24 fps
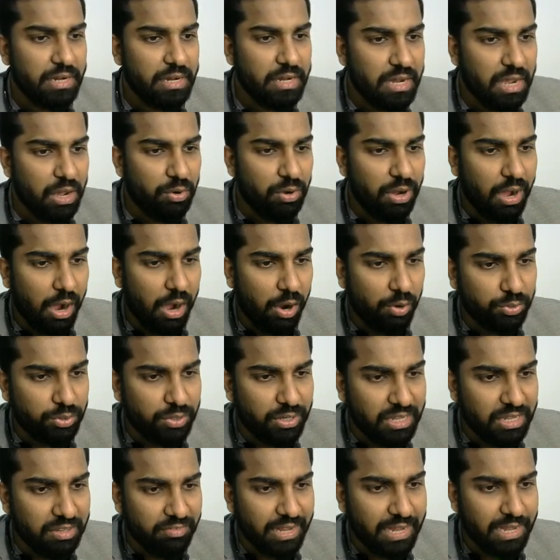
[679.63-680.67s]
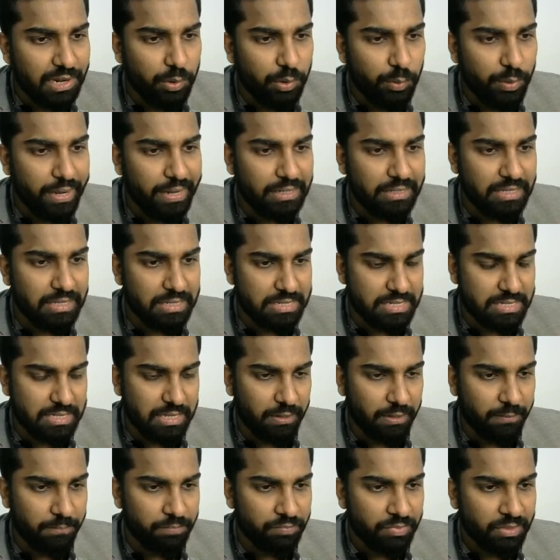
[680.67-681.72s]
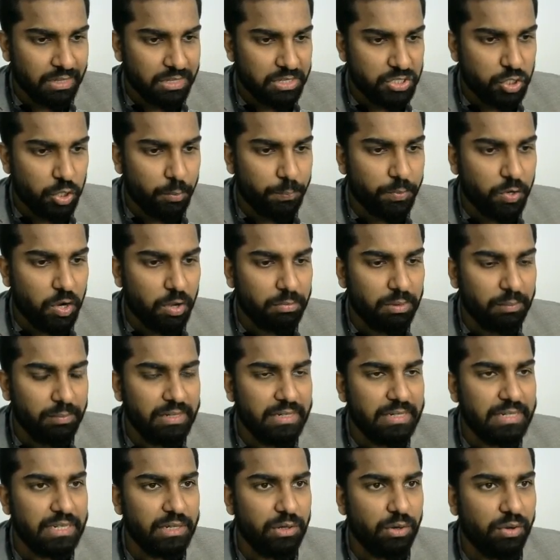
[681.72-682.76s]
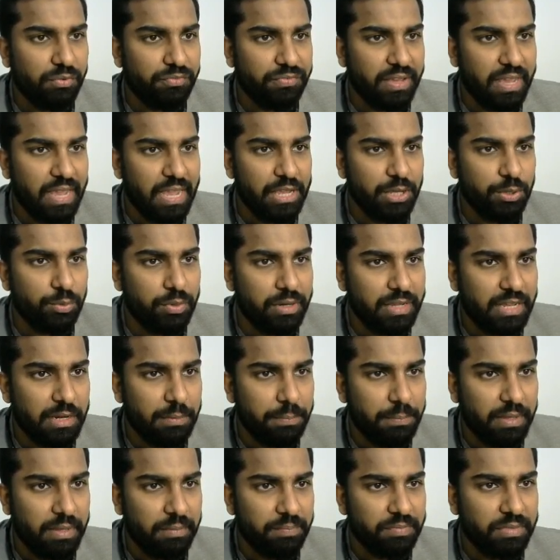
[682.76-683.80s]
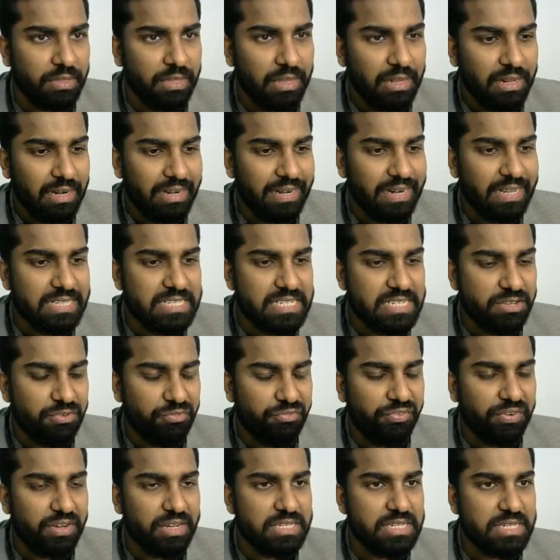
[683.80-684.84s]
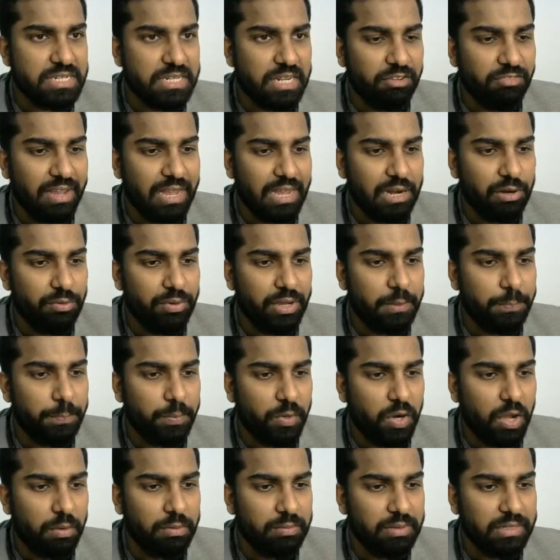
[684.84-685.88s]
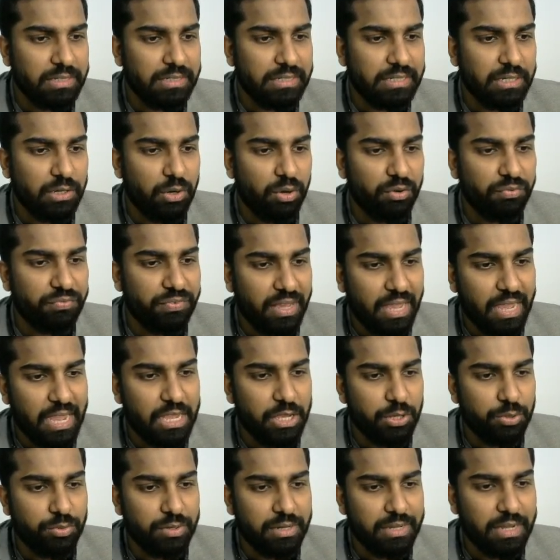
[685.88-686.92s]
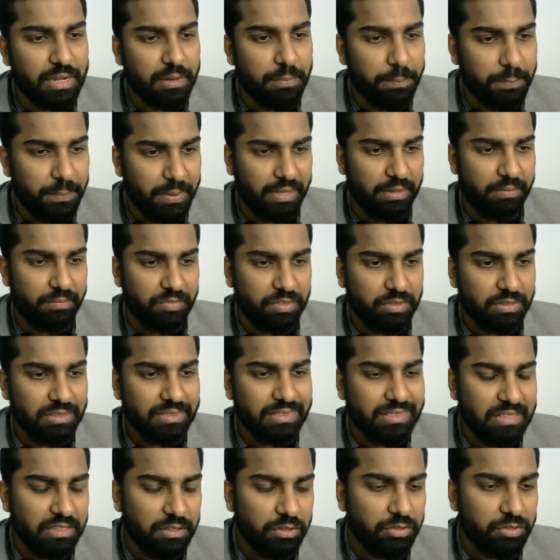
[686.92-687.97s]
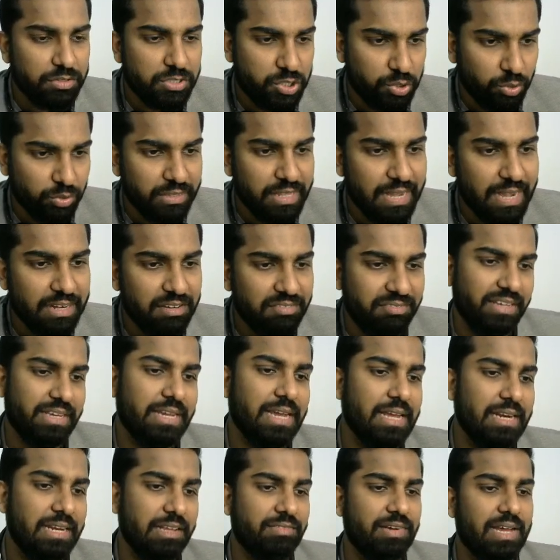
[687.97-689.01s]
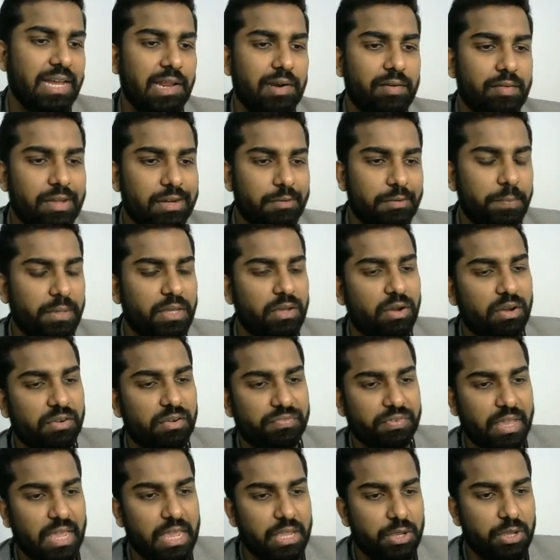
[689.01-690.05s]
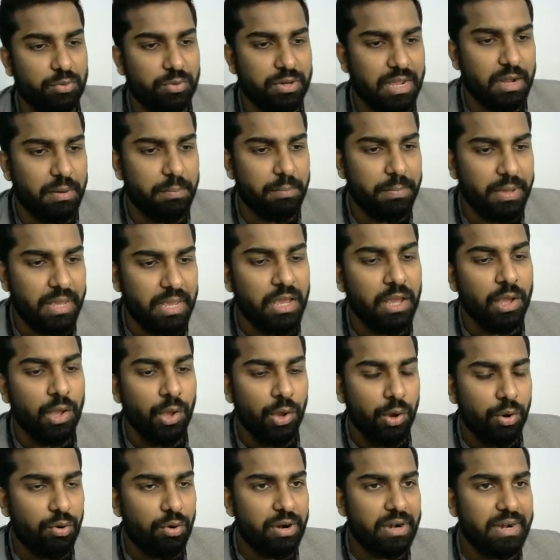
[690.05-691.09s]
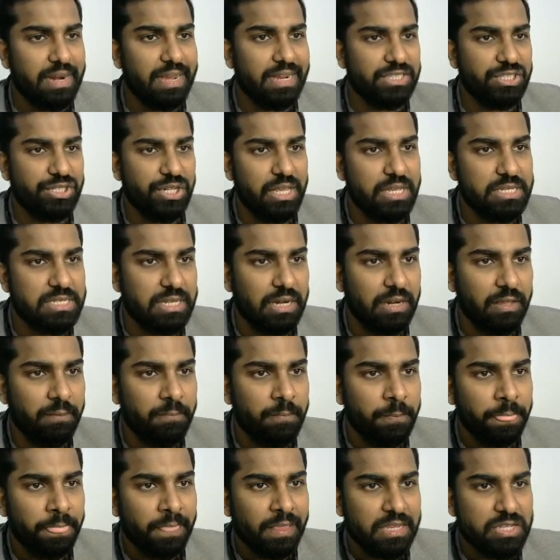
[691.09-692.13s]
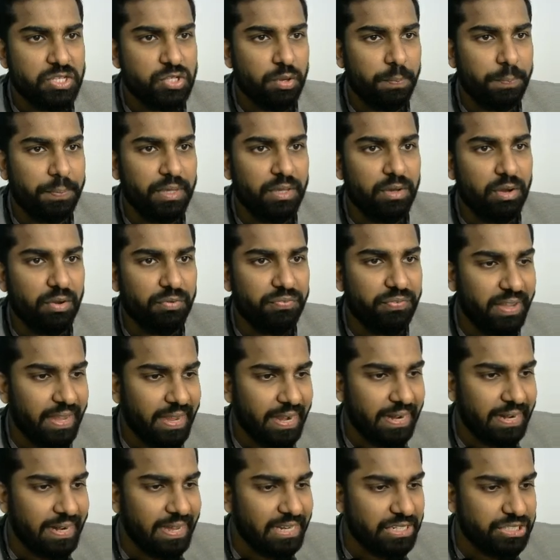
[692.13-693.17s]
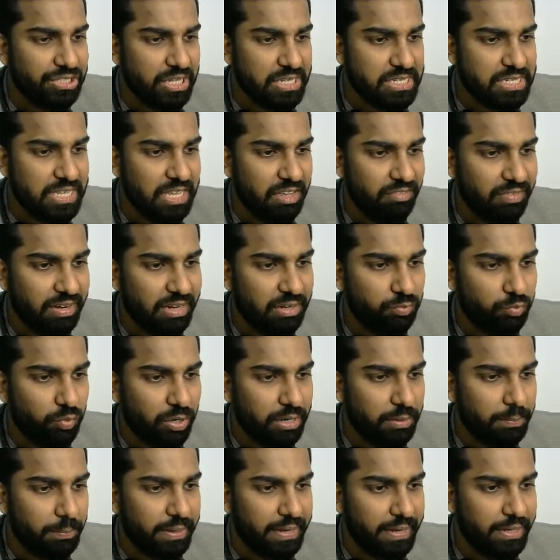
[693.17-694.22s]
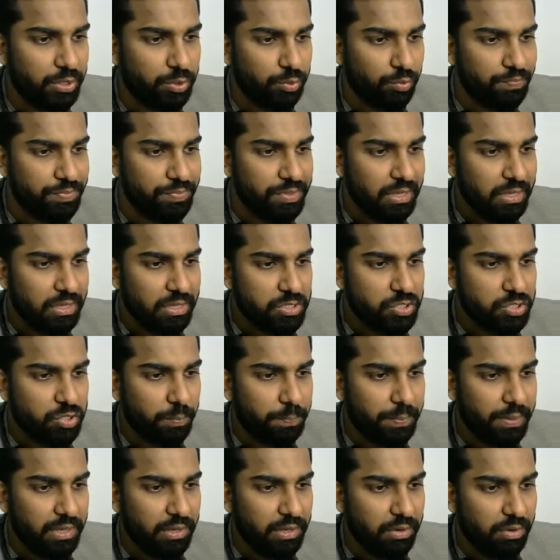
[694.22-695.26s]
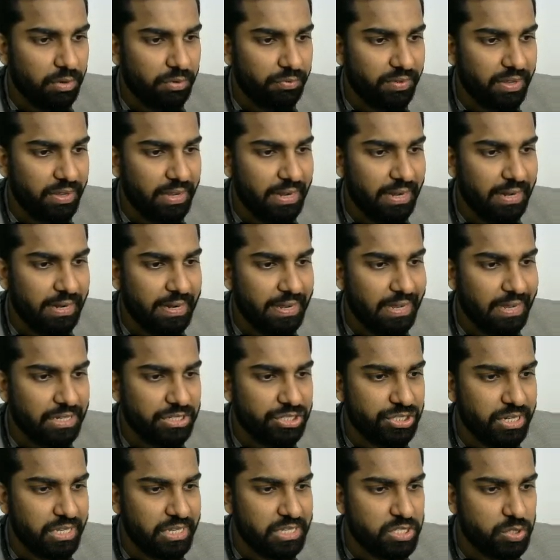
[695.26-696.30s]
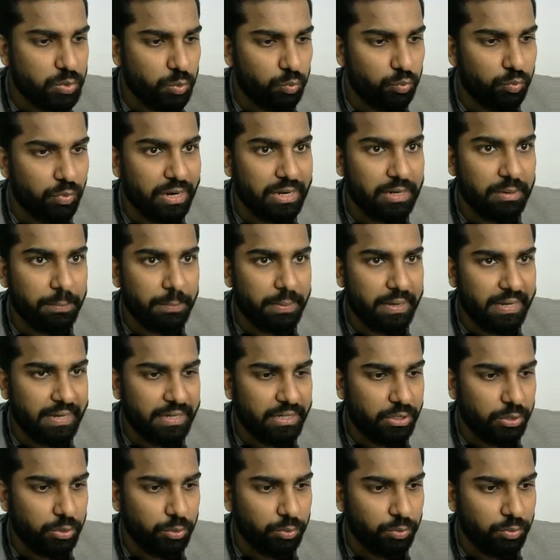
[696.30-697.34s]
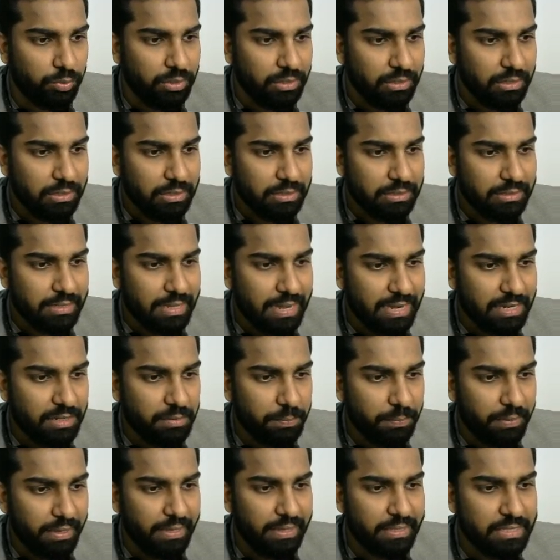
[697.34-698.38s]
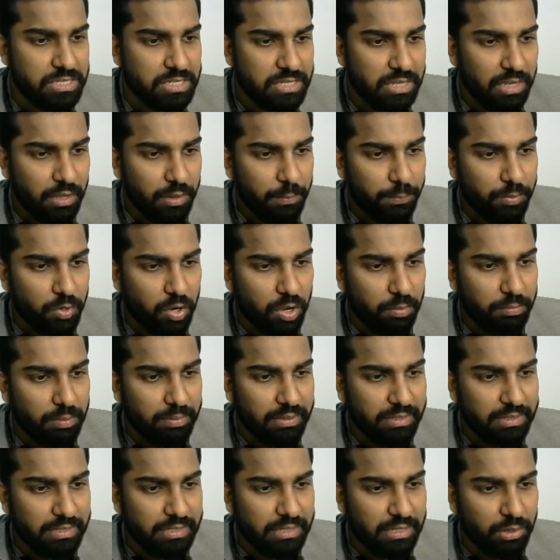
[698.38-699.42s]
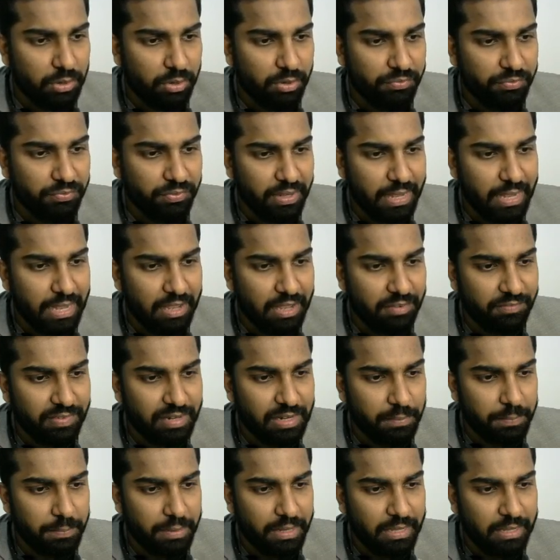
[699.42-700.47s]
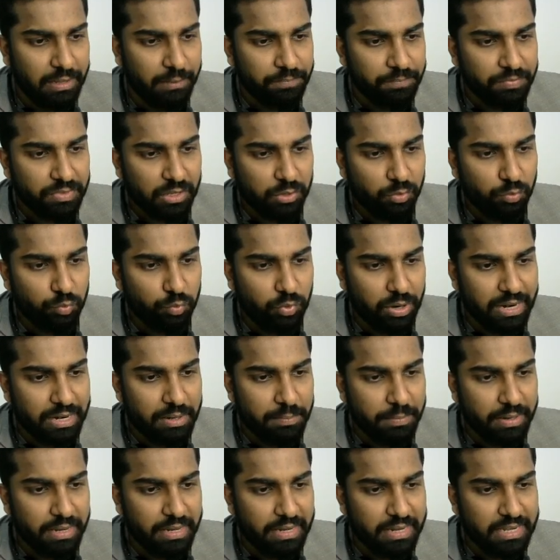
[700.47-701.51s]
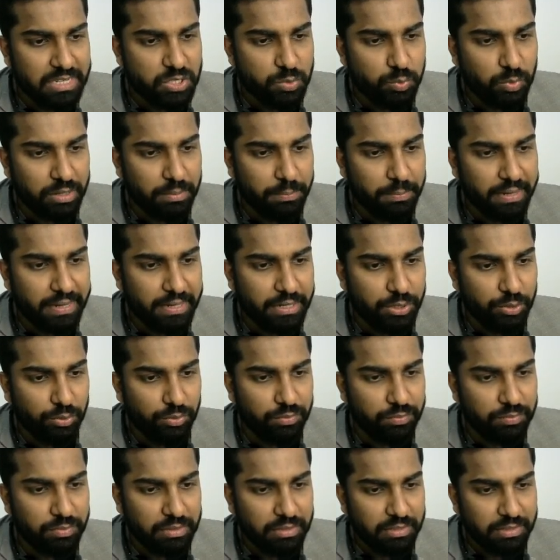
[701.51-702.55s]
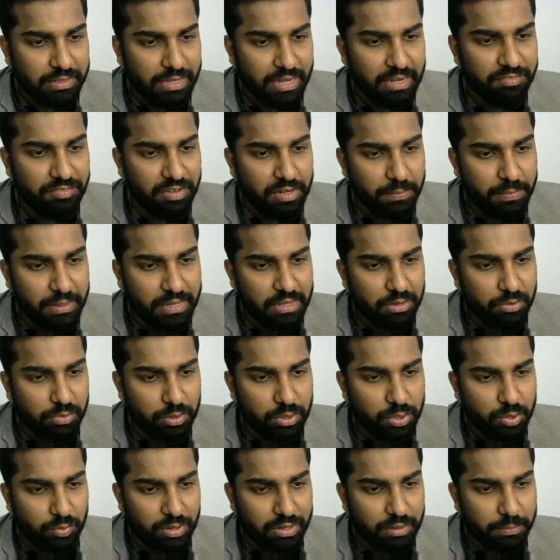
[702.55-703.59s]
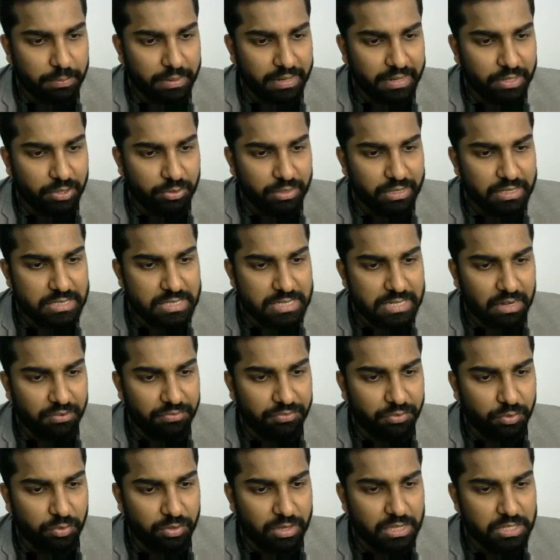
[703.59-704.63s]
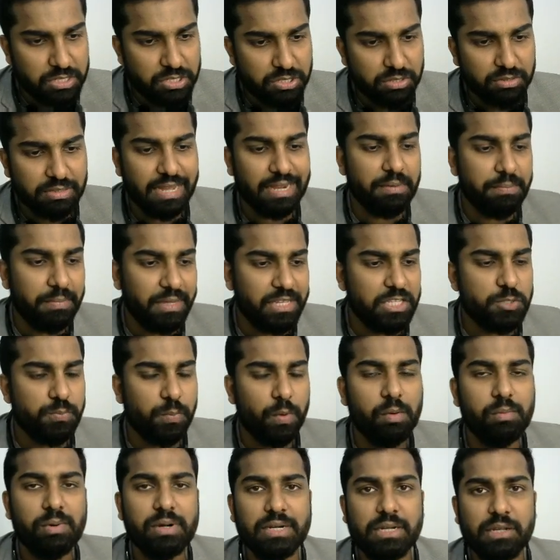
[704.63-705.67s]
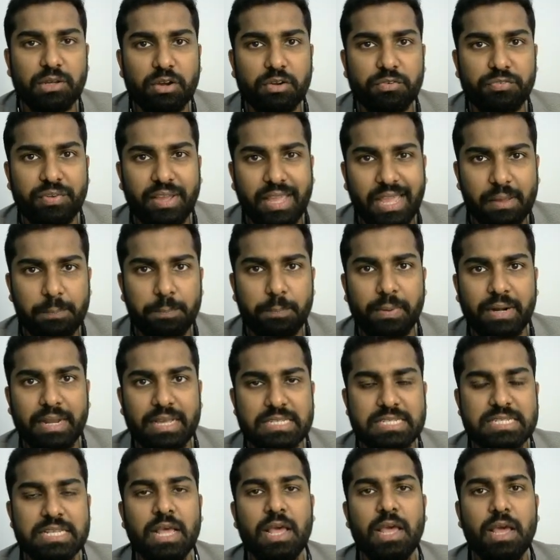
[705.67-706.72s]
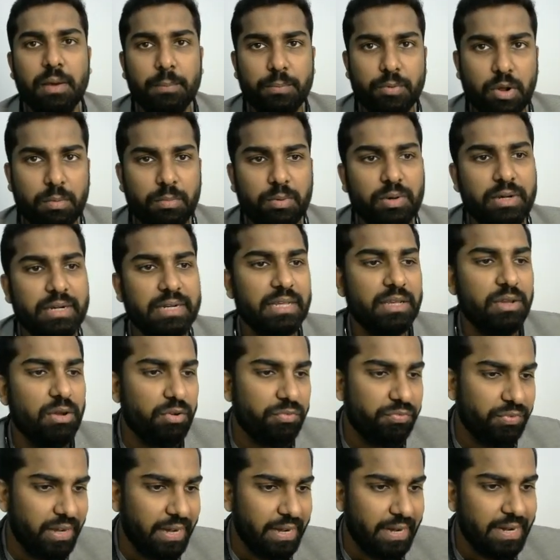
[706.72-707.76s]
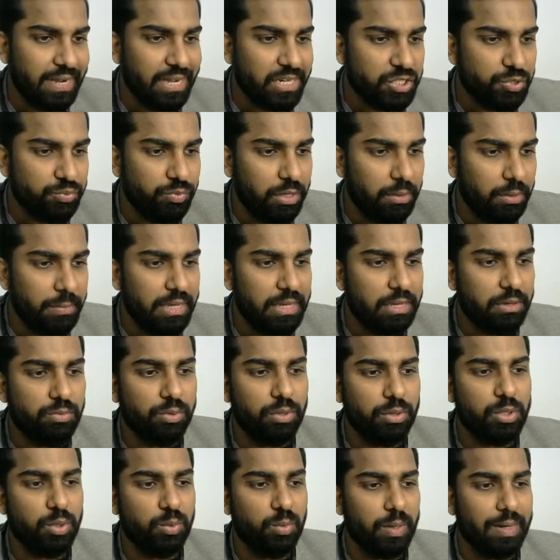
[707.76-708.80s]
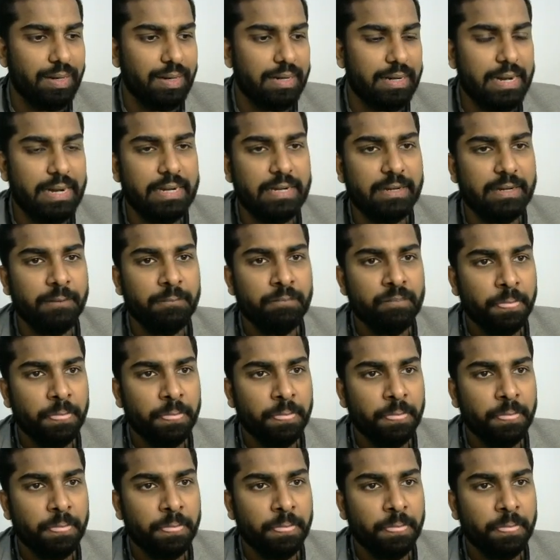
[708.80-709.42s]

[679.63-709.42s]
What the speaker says: now how to evaluate this thing? So probability of A union B. Let's first evaluate probability of A union B, so that we can evaluate P of A union B whole dash easily. So P of A dash is given 1 by 2. So P of A dash is 1 by 2. That means probability of A will be 1 minus 1 by 2. That will be equal to 1 by 2 itself. Okay, so that means probability of A plus probability of A dash will be equal to 1, right?